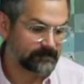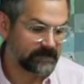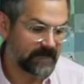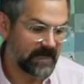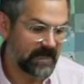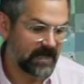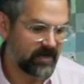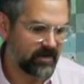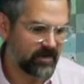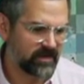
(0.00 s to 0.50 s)

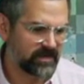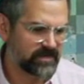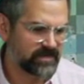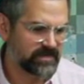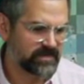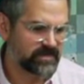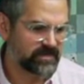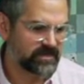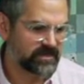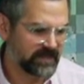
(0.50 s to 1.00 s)
how art
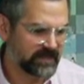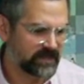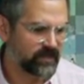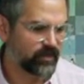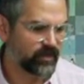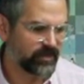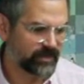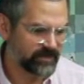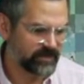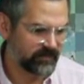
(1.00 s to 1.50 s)
is used
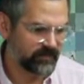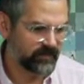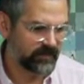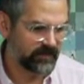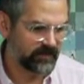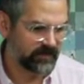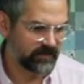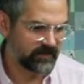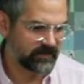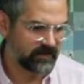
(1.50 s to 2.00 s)
in worship
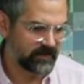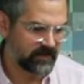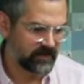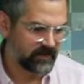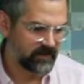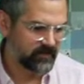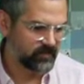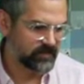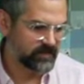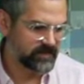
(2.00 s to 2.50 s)
there
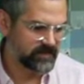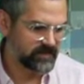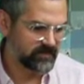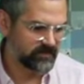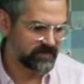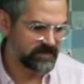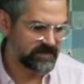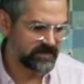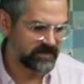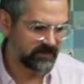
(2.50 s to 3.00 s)
was
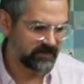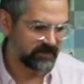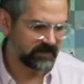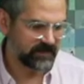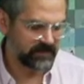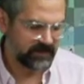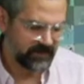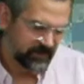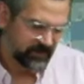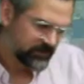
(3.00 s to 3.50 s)

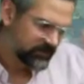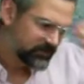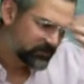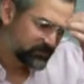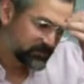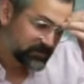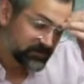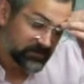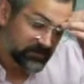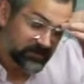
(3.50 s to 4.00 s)
certainly a
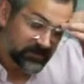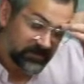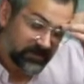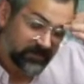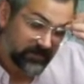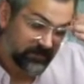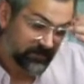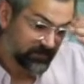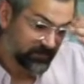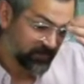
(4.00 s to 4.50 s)
huge
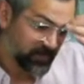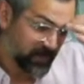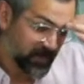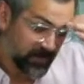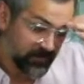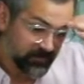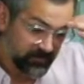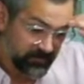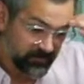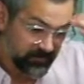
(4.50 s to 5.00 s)

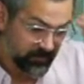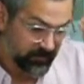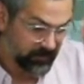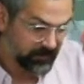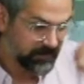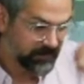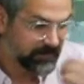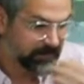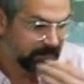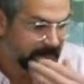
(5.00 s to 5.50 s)
factor for
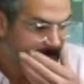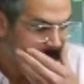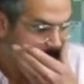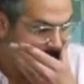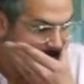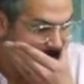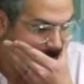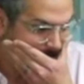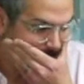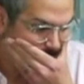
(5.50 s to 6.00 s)
me.
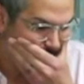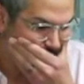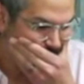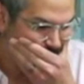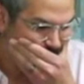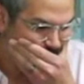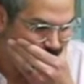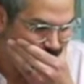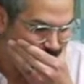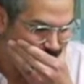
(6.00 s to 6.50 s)

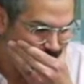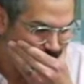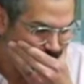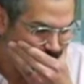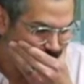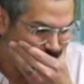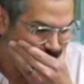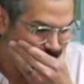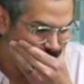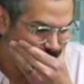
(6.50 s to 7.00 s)

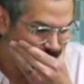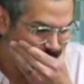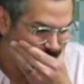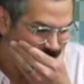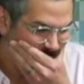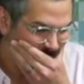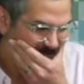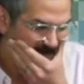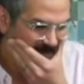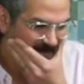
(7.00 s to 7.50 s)

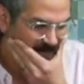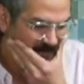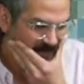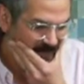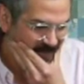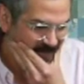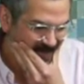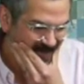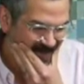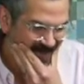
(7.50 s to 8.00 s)
But
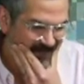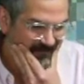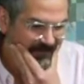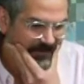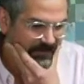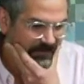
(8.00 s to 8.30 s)
leaving